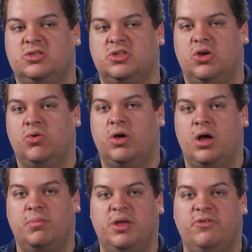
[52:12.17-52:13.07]

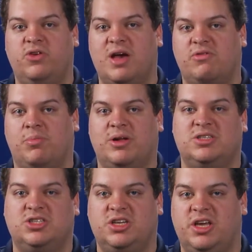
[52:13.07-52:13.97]
So if you have a
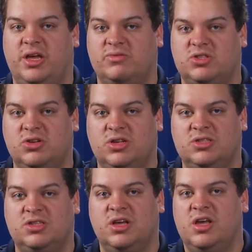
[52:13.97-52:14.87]
partition key of students,